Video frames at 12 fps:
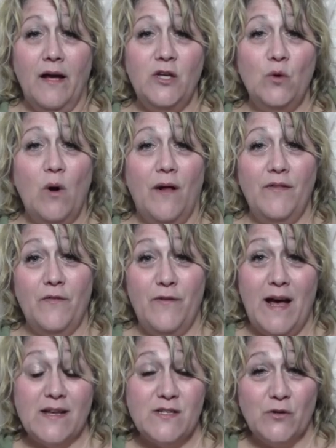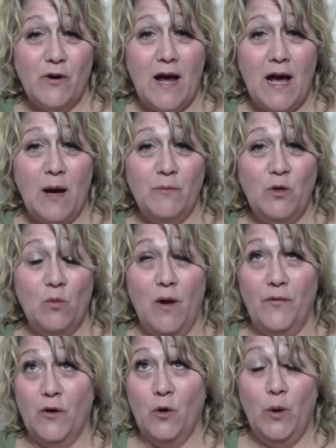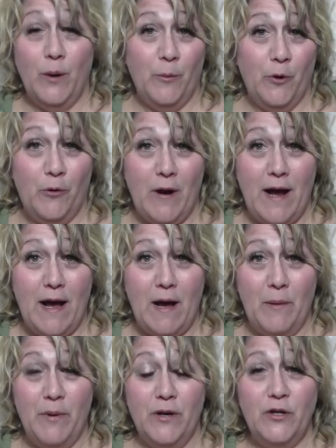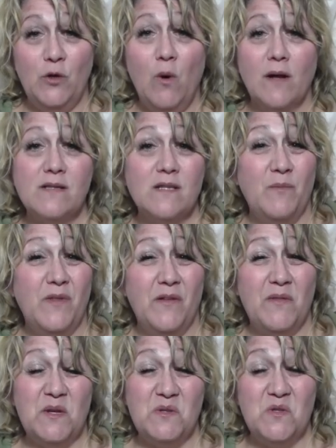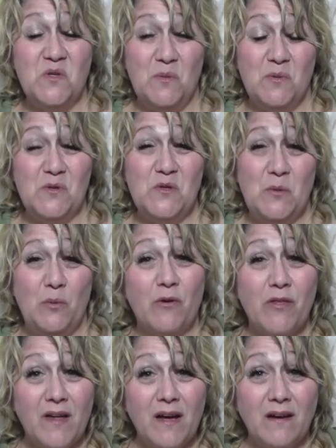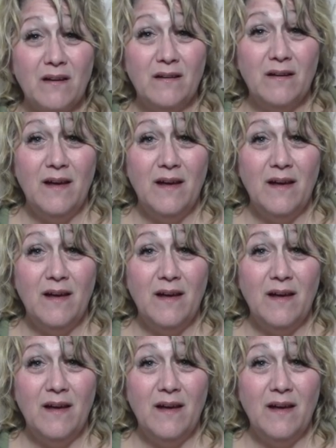You want the fast grab, you want the quick grab, you want something that's super, super thick.